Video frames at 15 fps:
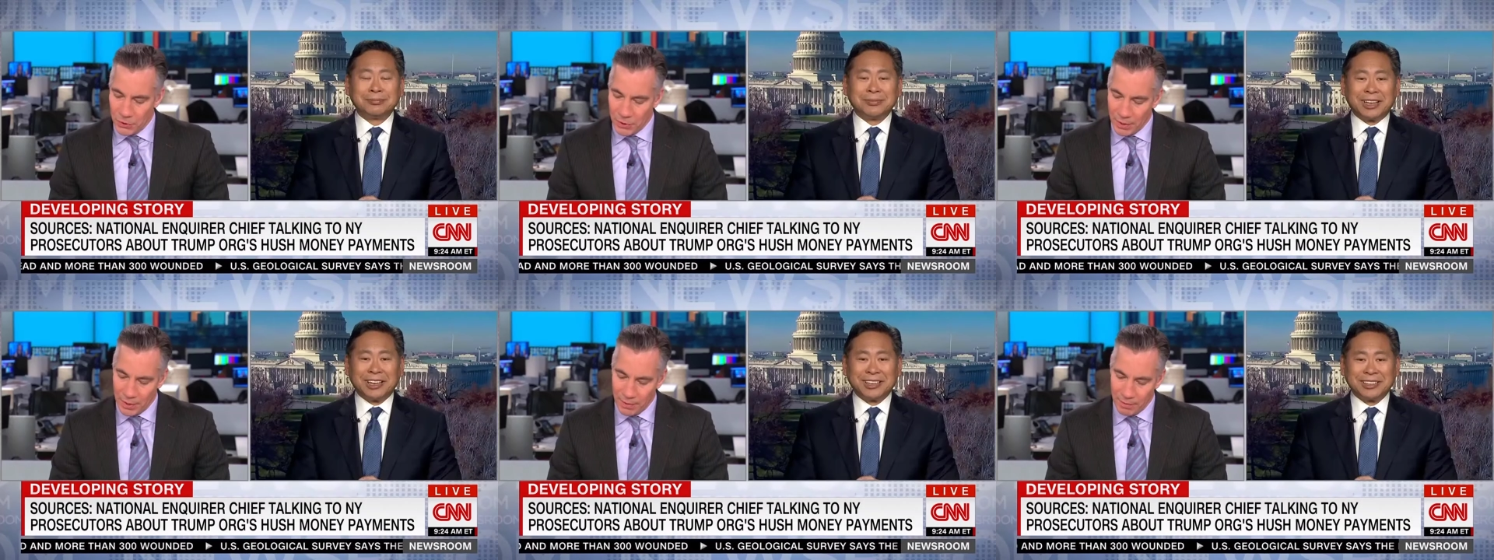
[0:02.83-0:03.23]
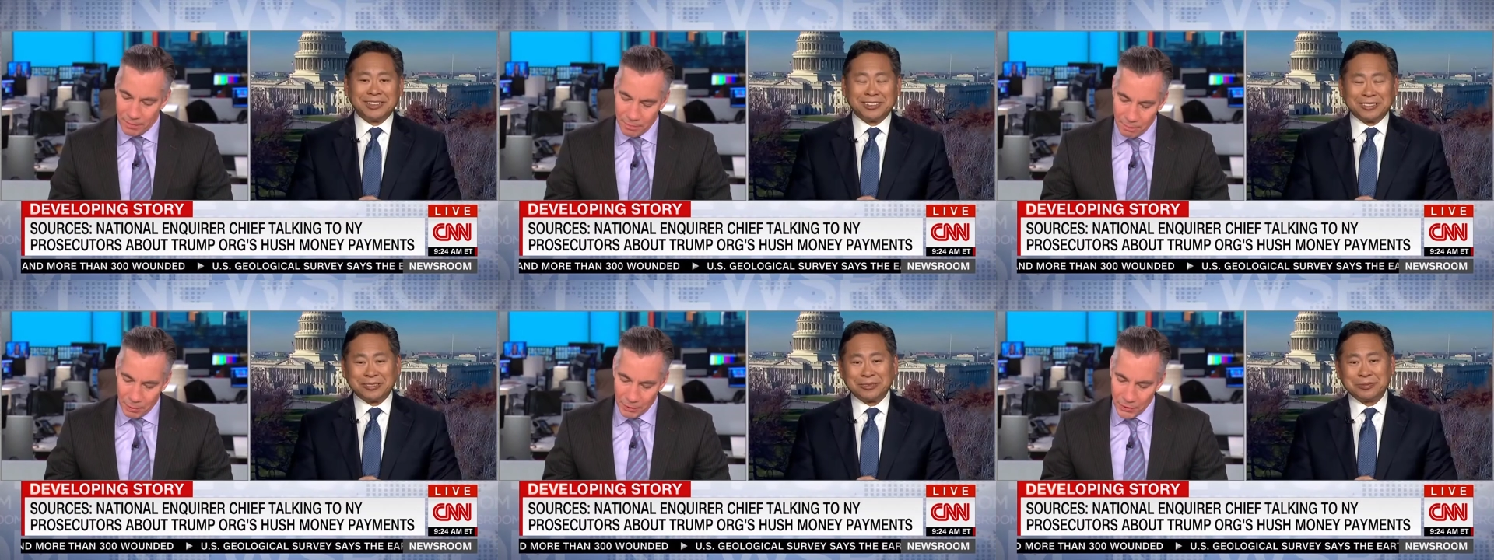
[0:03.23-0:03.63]
Speaker 1: uh,
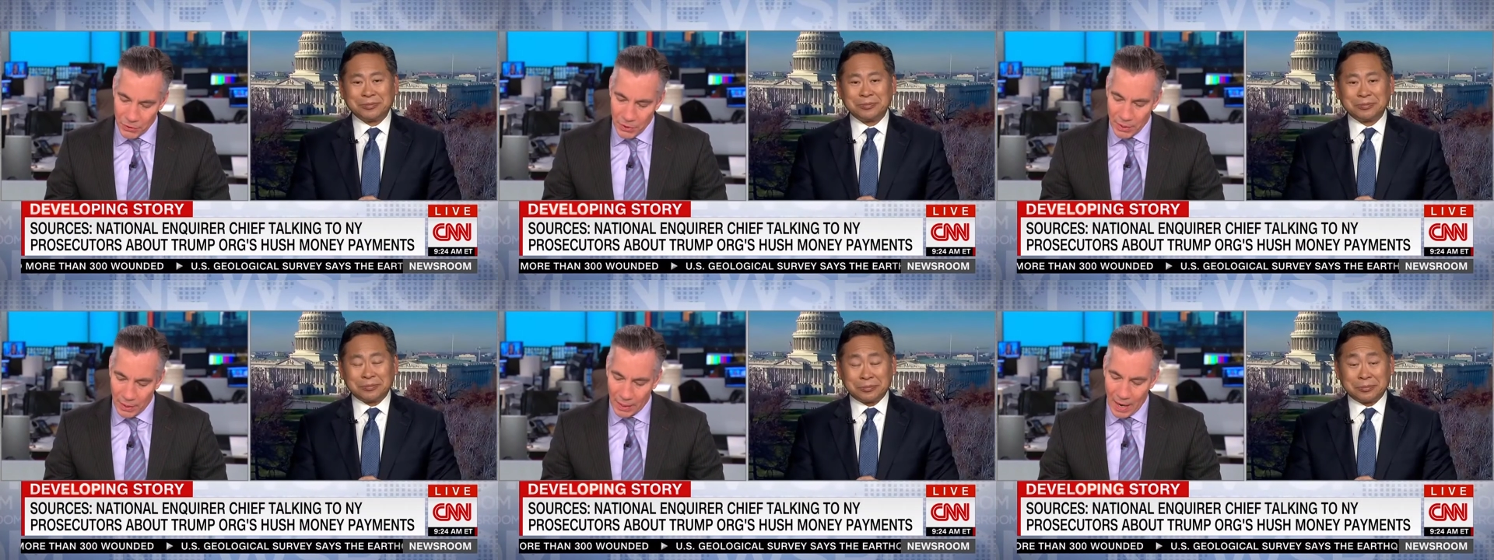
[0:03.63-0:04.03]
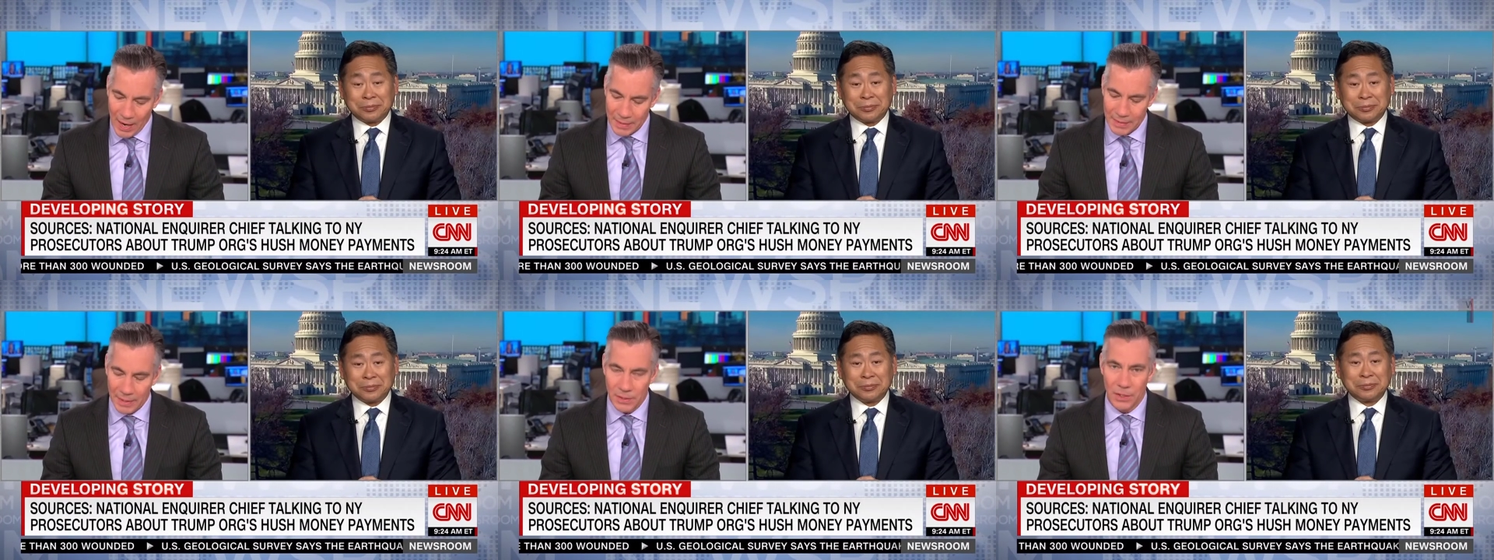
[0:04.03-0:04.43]
put this into
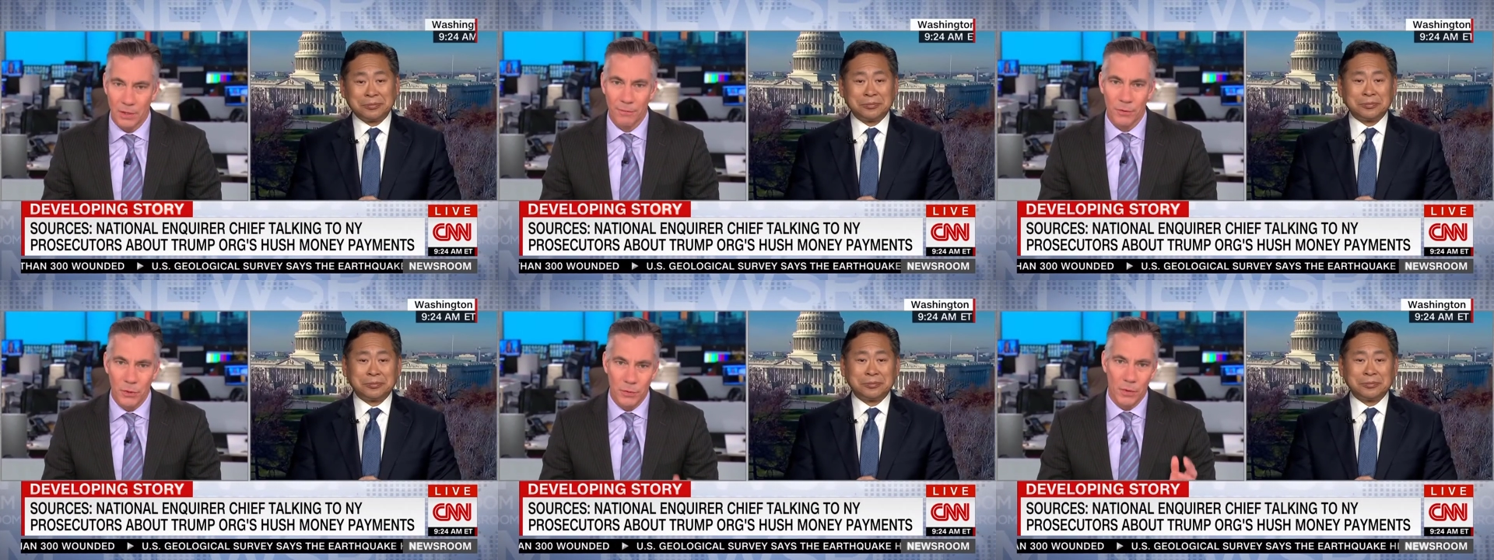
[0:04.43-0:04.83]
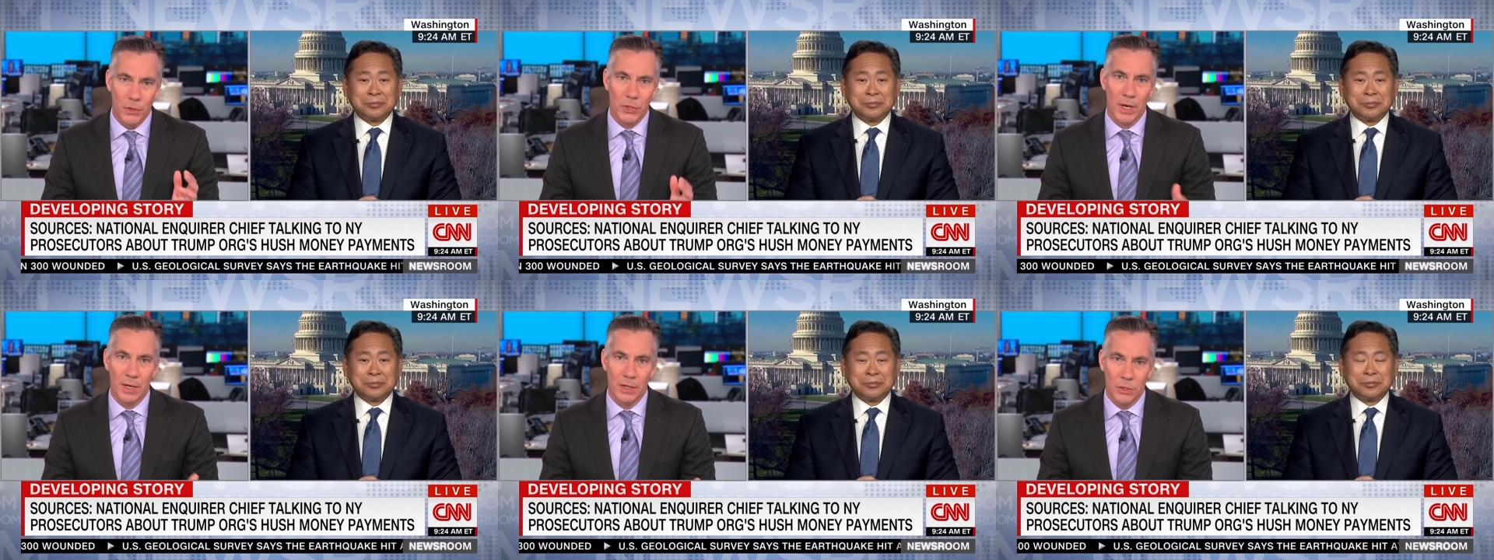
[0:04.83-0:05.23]
context here. First of all,
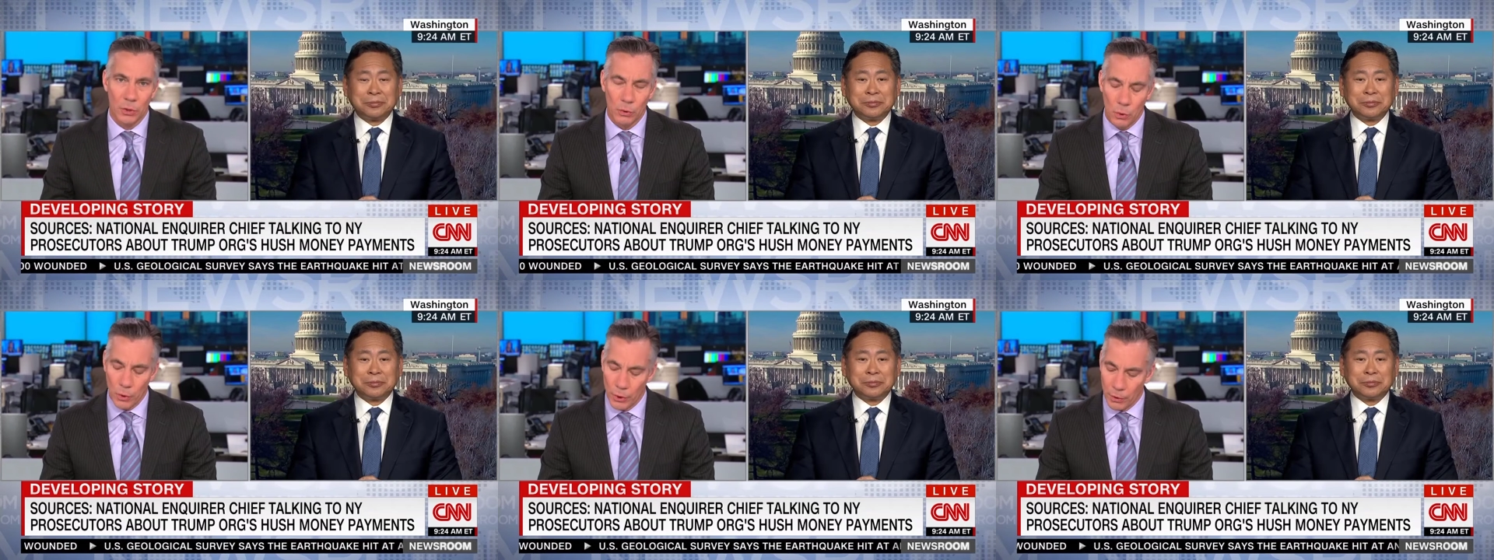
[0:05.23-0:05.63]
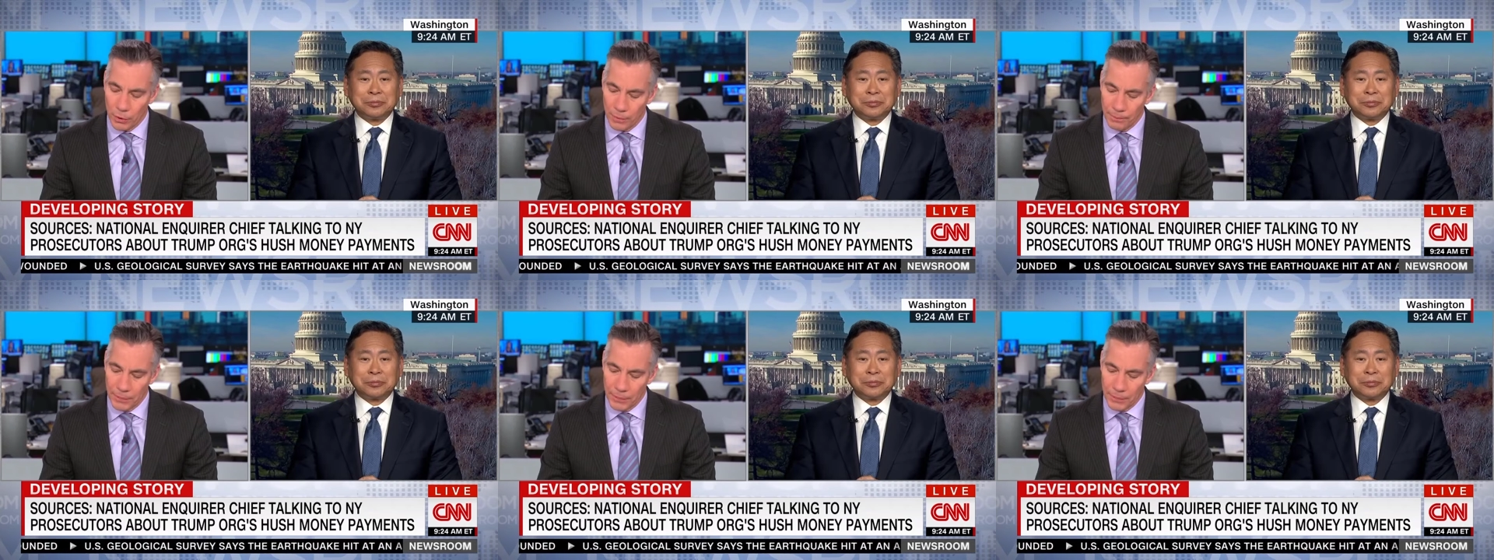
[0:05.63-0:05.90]
Shan, as a lawyer,